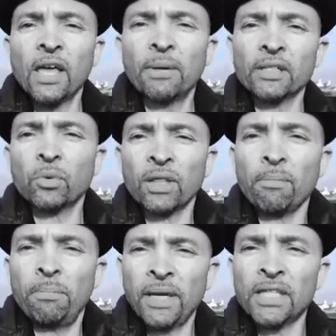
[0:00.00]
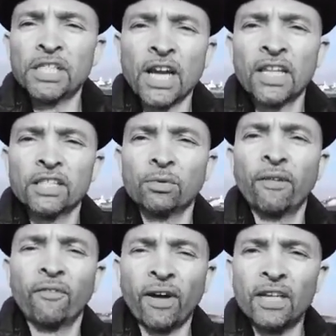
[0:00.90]
Because one of the biggest challenges
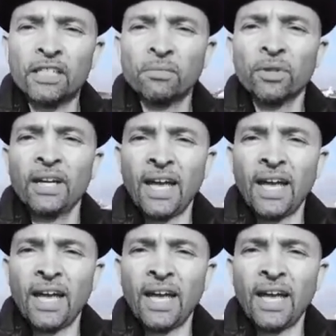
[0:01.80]
we face more than